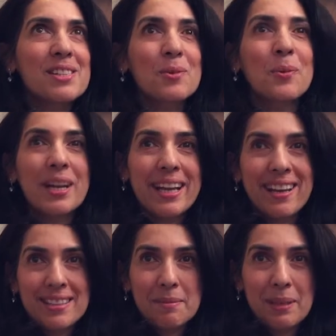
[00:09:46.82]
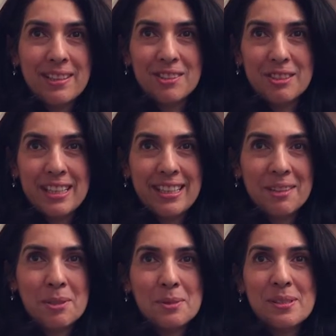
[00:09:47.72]
Okay, so one I got to meet
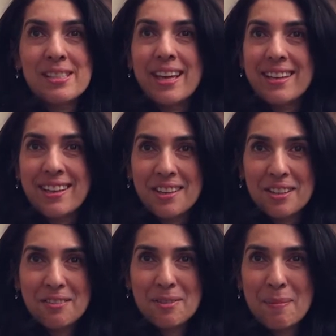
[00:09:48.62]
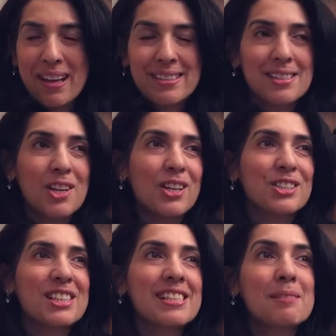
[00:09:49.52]
already, which was Dane Hare from Access
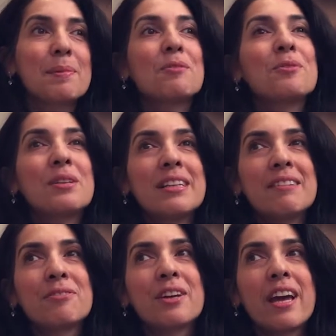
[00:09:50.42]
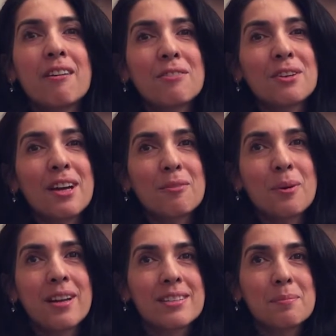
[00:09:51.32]
Consciousness, but really forever
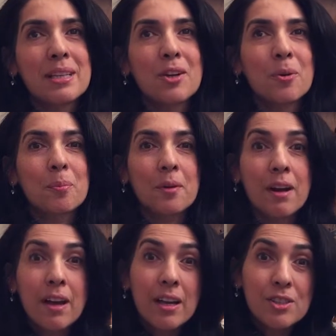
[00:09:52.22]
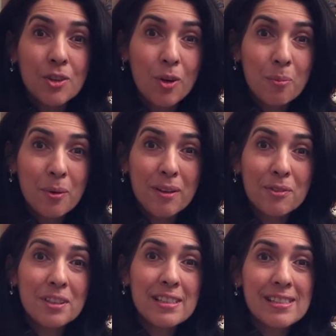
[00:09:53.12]
I've wanted to meet Oprah. So
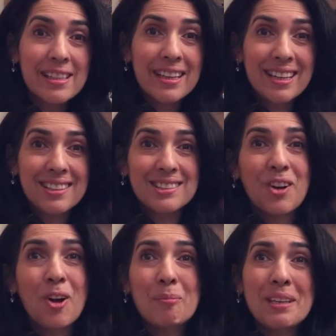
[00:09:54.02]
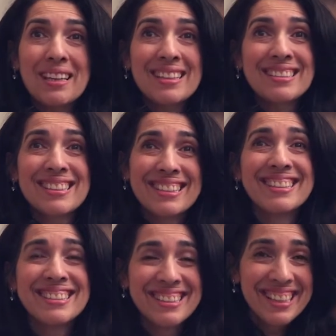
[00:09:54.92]
Oprah, if you're listening, call me.
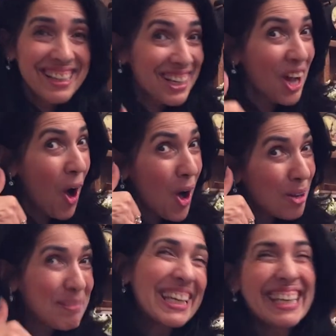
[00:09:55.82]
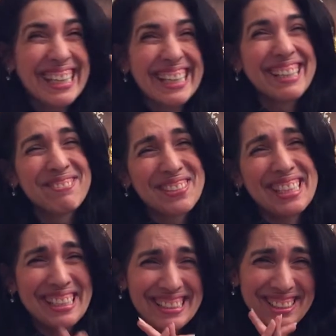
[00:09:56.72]
Call me.
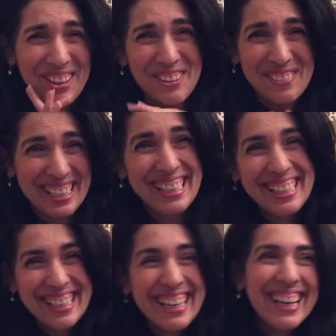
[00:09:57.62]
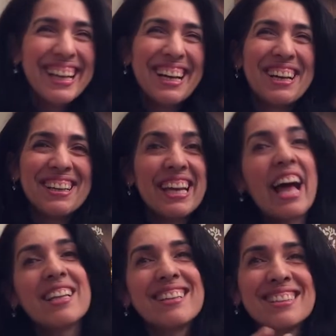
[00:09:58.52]
Please call me.
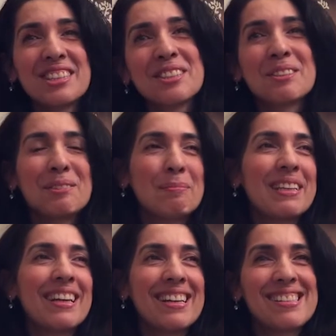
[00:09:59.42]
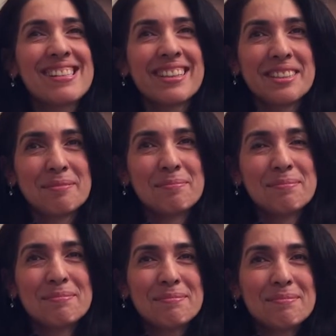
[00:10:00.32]
Ellen too would be nice, yeah.